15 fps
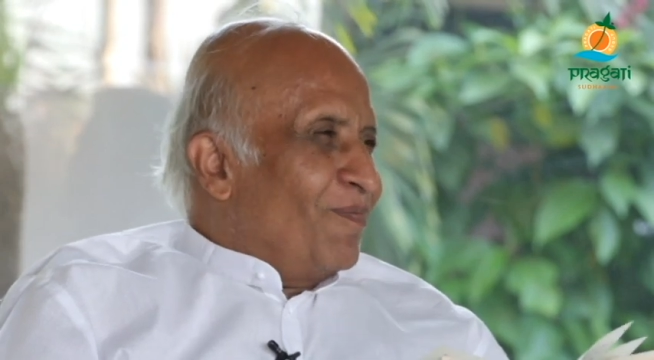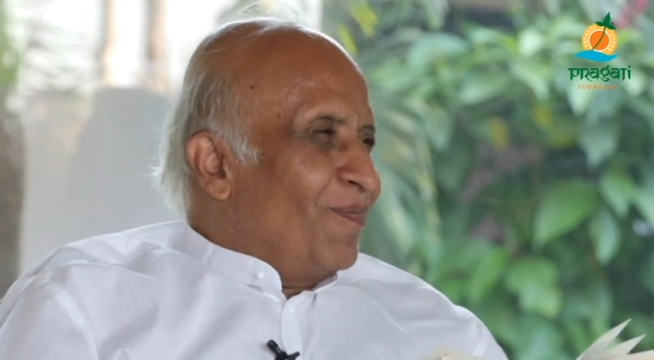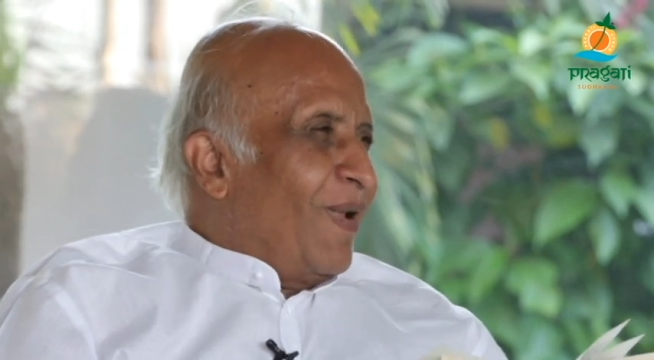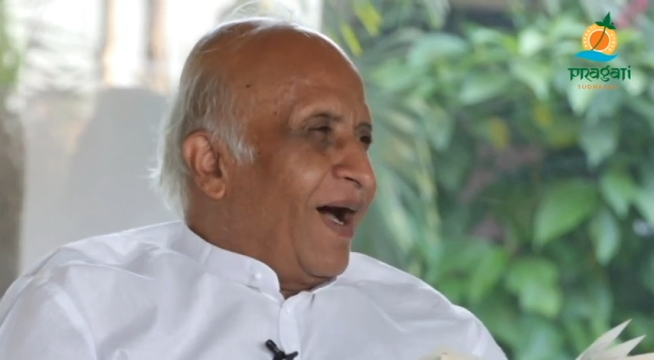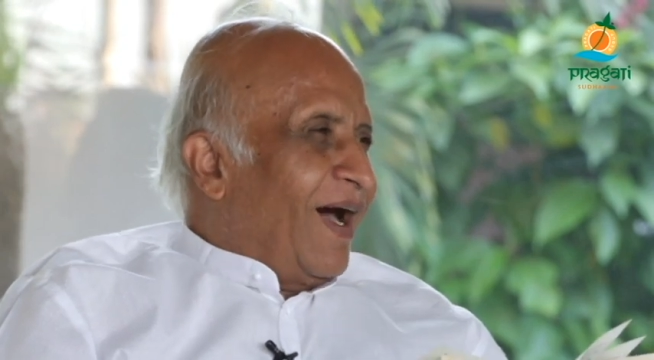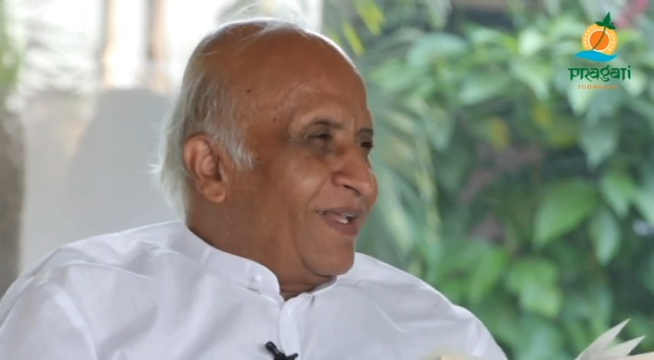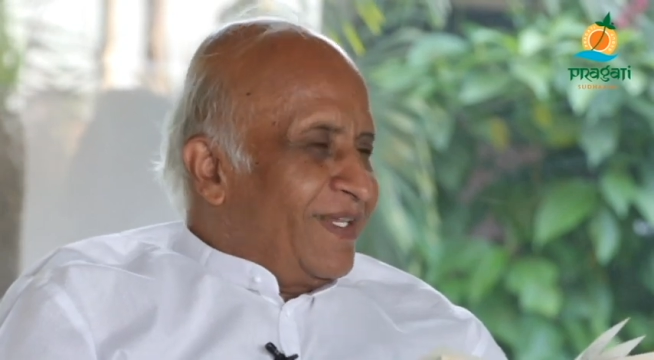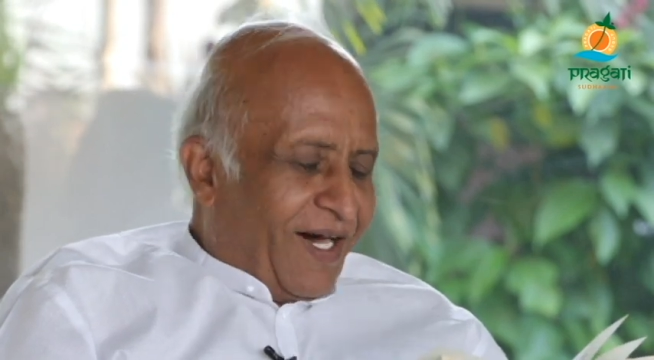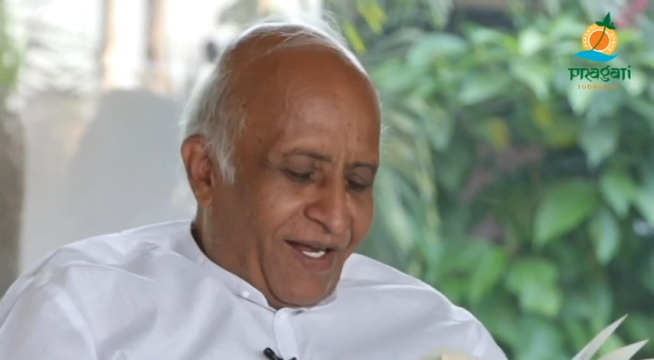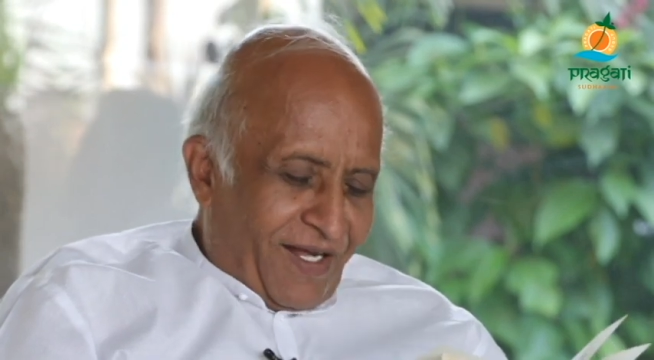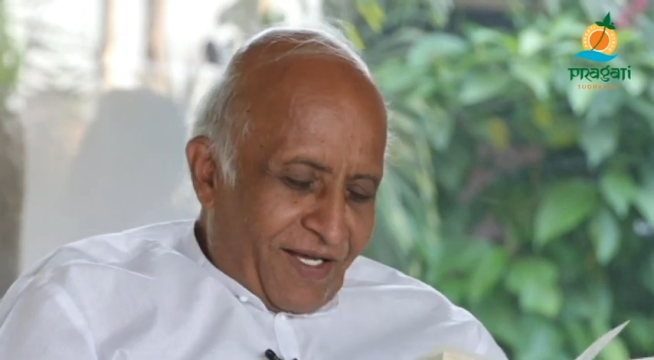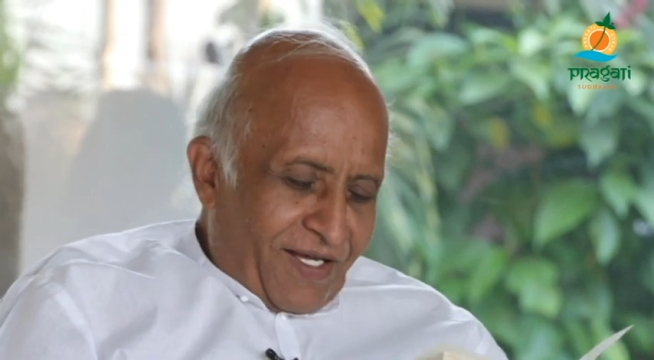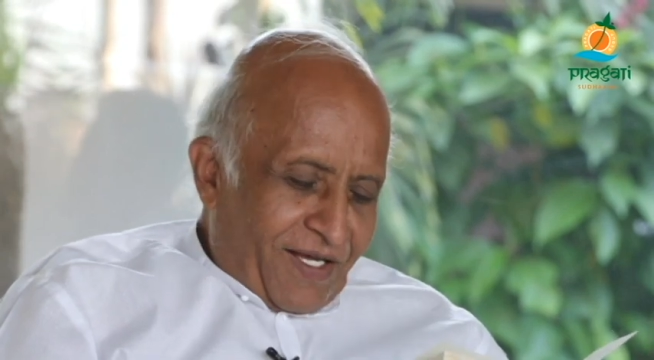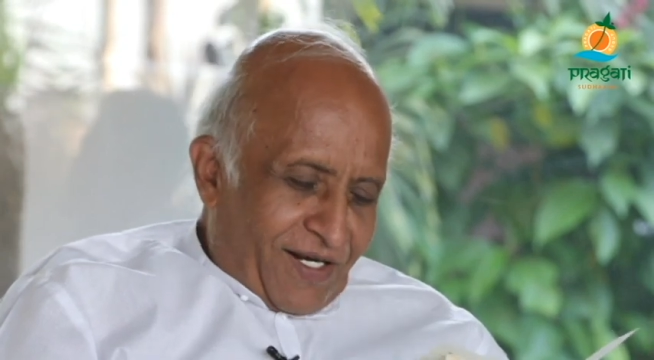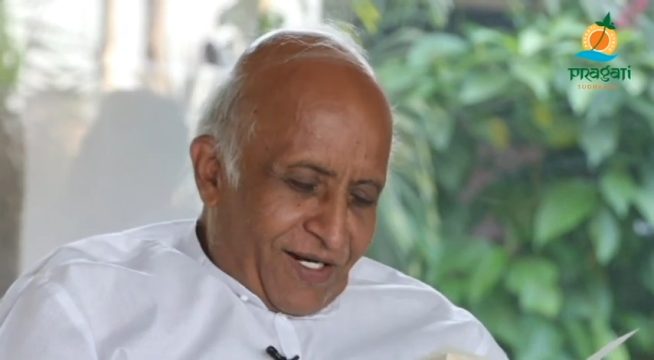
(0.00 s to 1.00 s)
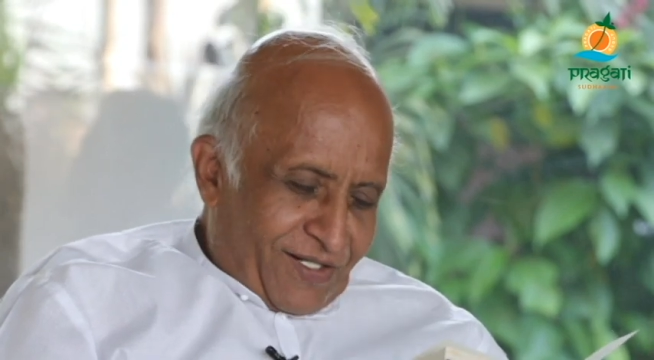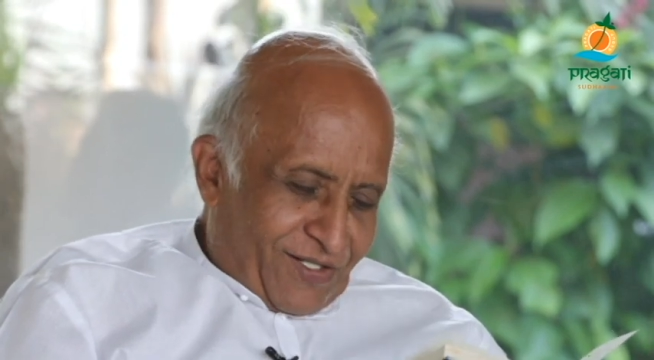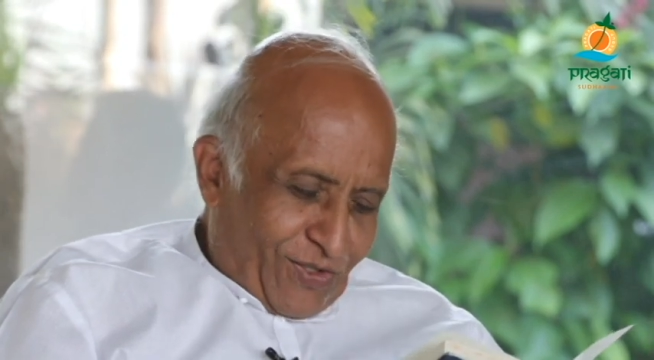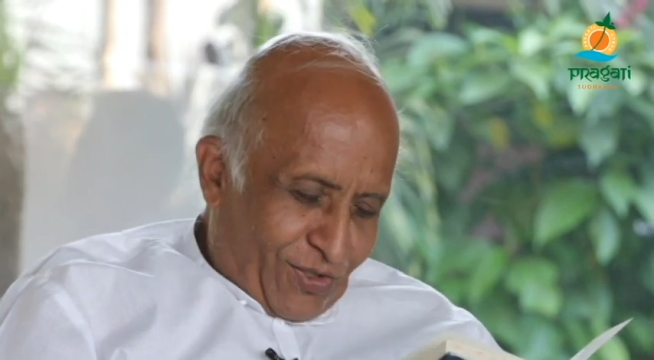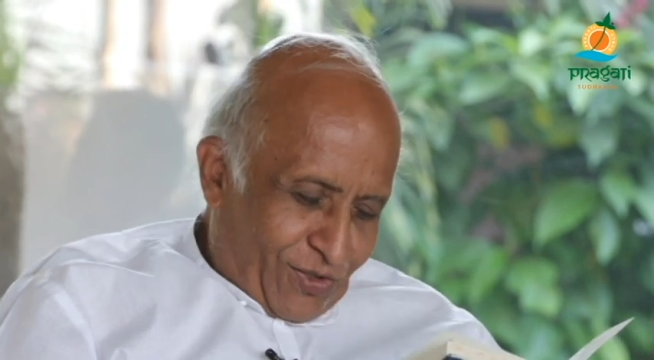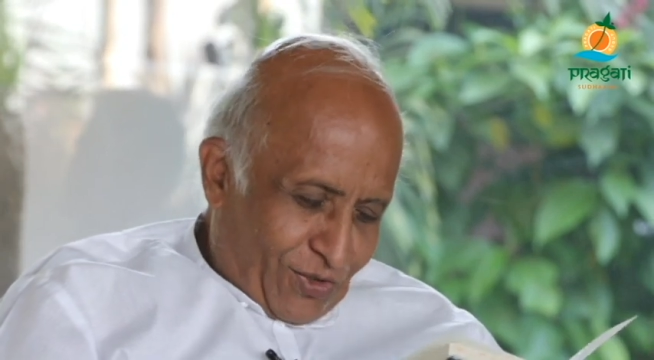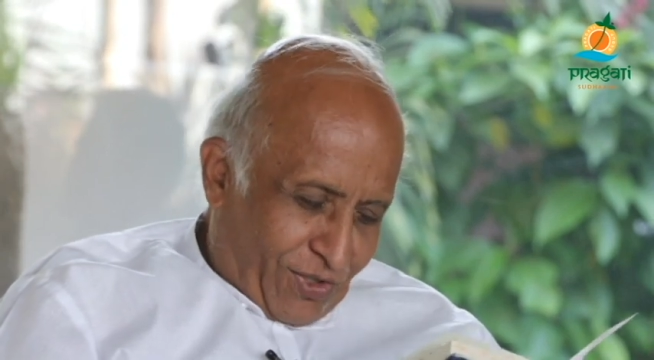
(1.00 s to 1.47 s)
Badha
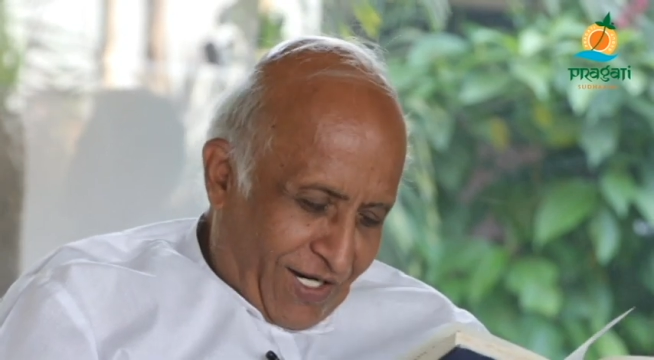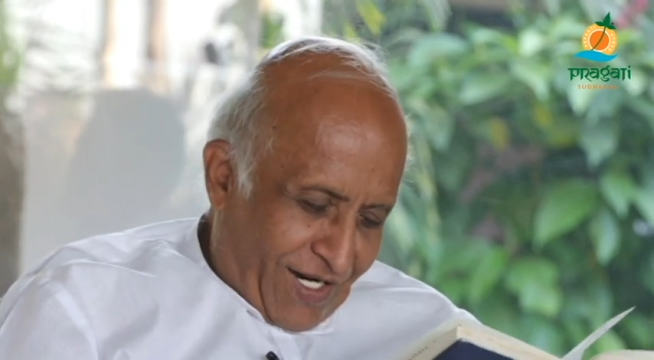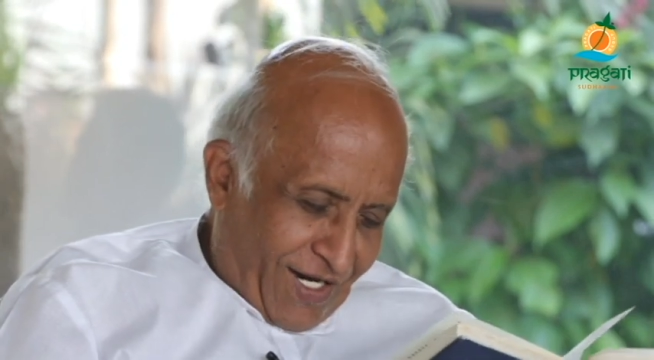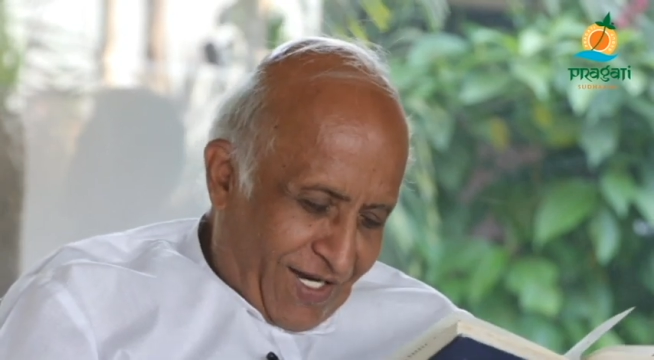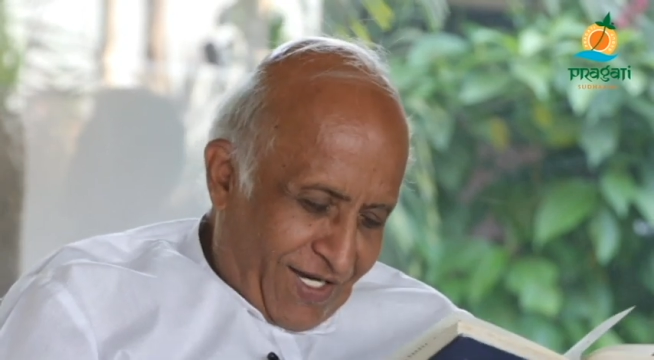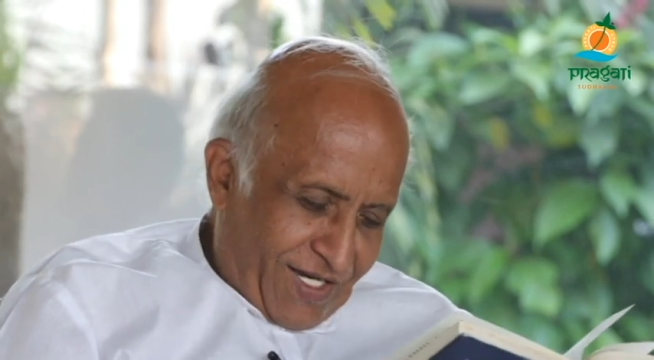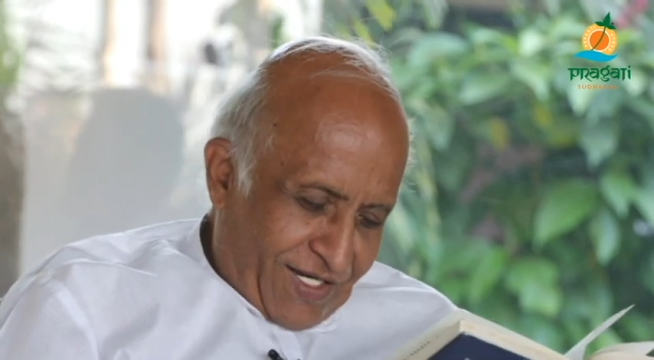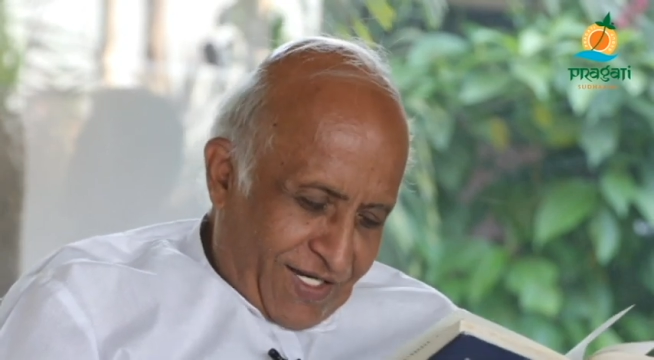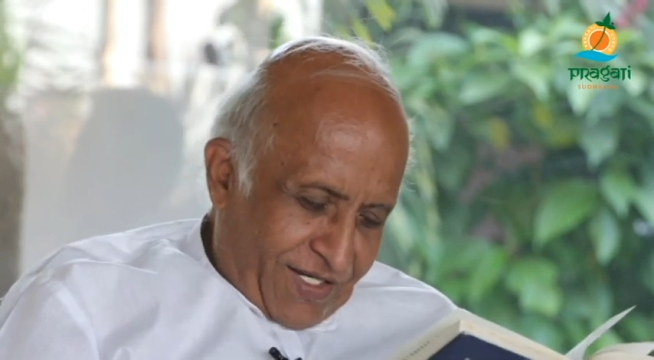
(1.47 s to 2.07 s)
lakshana dukkha.